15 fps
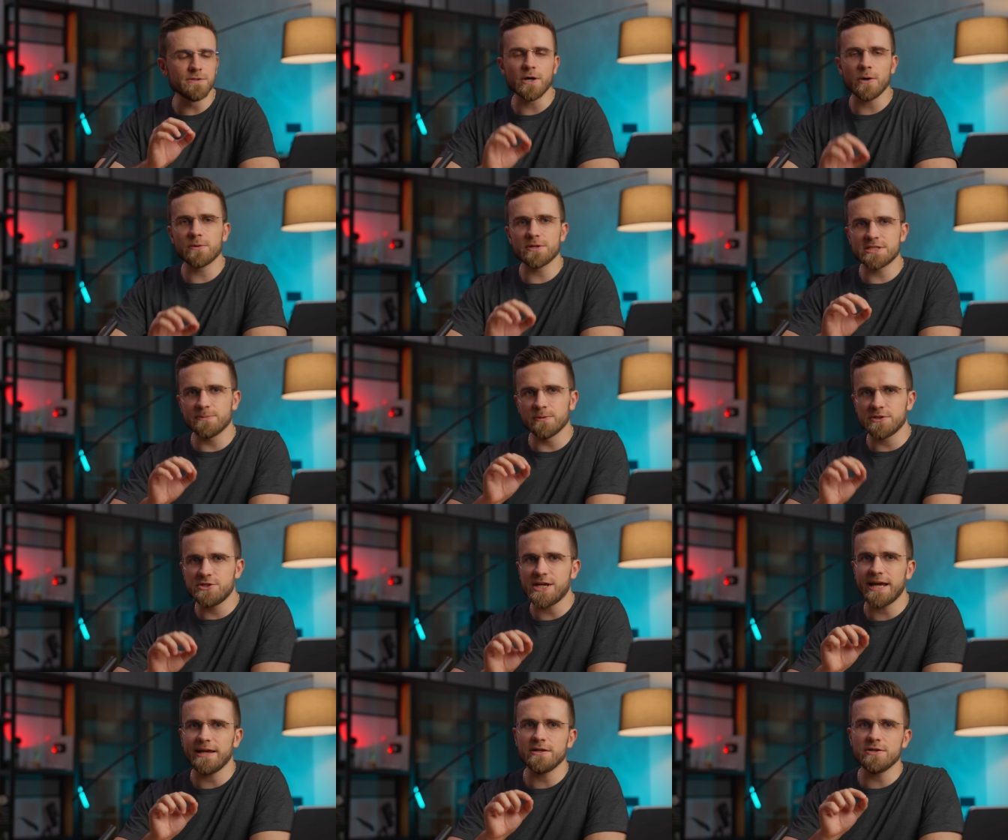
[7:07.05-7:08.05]
noticeable
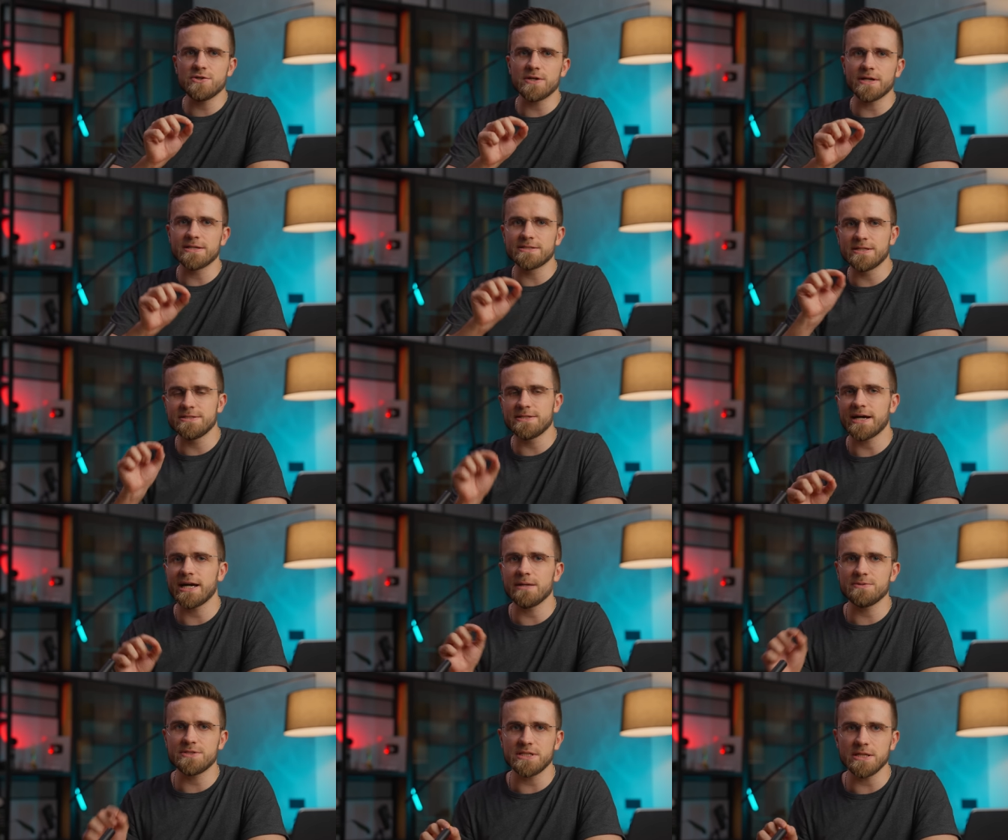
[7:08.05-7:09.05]
change is the
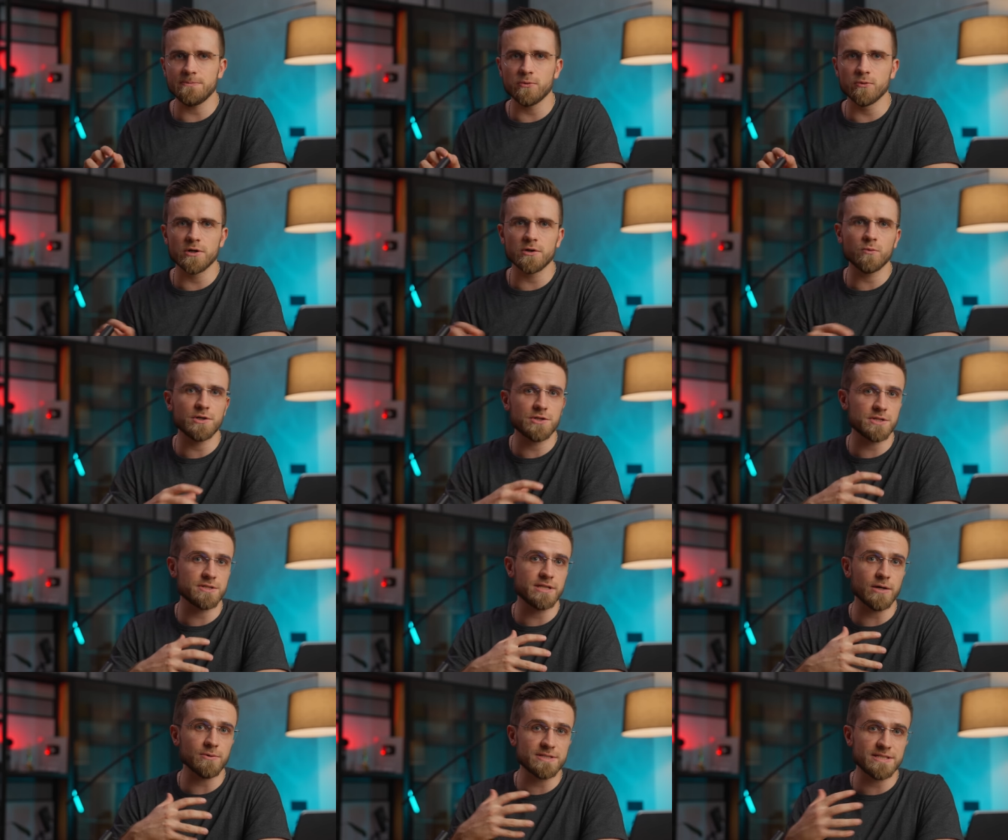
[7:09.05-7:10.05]
Type-C port, which is
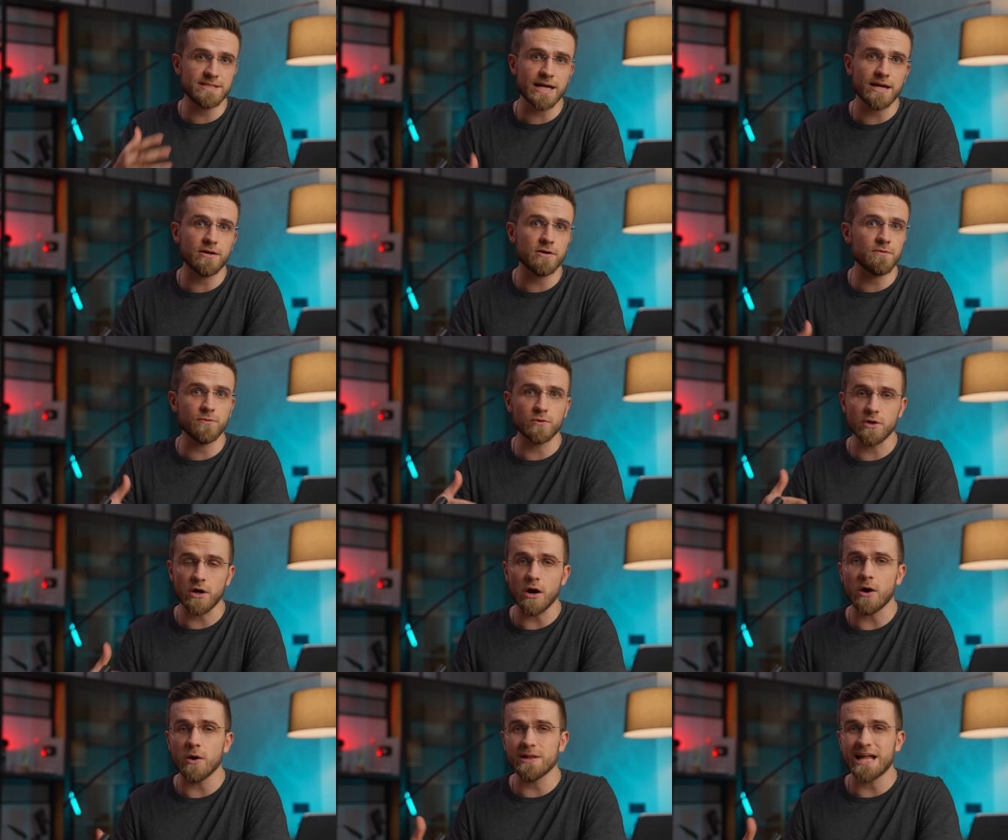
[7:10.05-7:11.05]
now a standard for
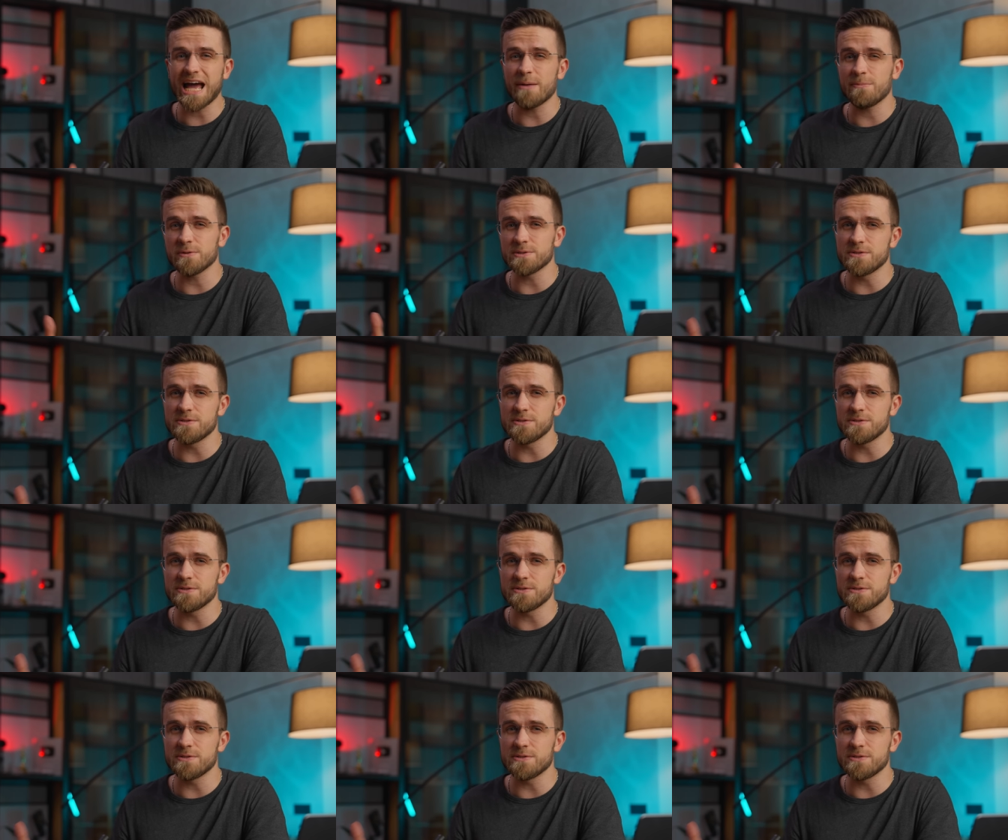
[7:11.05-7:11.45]
all Apple